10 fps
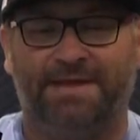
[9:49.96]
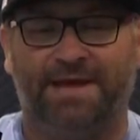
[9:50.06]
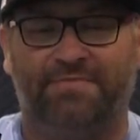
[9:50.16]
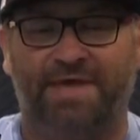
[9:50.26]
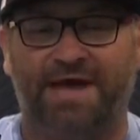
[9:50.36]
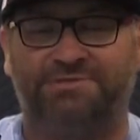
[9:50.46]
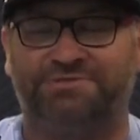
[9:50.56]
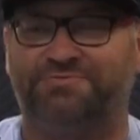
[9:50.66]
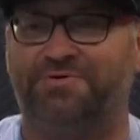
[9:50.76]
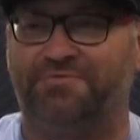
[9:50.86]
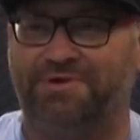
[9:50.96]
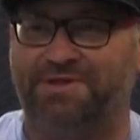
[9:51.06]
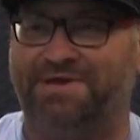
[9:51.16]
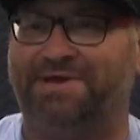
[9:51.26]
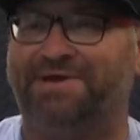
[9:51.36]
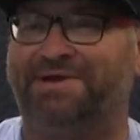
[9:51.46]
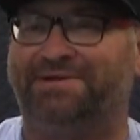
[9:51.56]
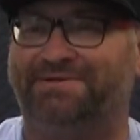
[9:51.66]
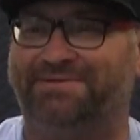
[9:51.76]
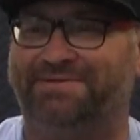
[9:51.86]
And that's what really,
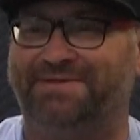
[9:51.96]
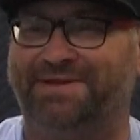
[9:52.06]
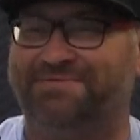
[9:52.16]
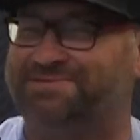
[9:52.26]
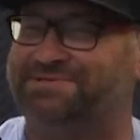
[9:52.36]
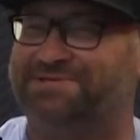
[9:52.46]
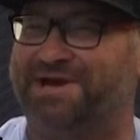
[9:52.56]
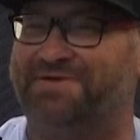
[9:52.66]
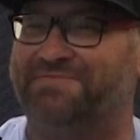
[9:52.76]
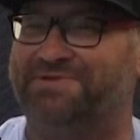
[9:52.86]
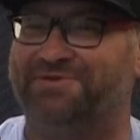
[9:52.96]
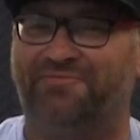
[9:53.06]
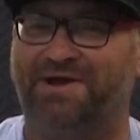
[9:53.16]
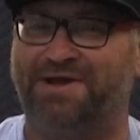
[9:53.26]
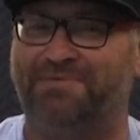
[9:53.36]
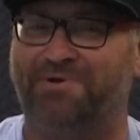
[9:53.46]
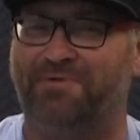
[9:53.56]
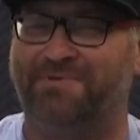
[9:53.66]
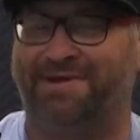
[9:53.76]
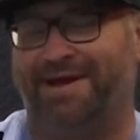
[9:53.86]
it was just kind of a defining moment.